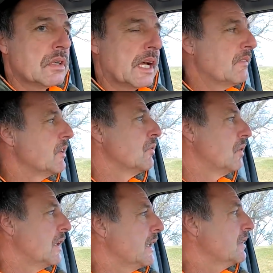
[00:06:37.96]

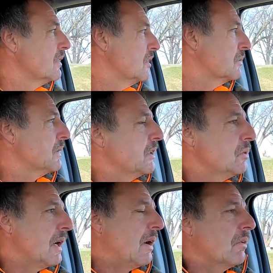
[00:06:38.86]
11:20, so it took me
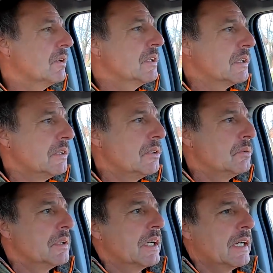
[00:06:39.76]
two hours to
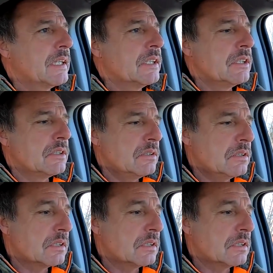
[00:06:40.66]
do what I had to do.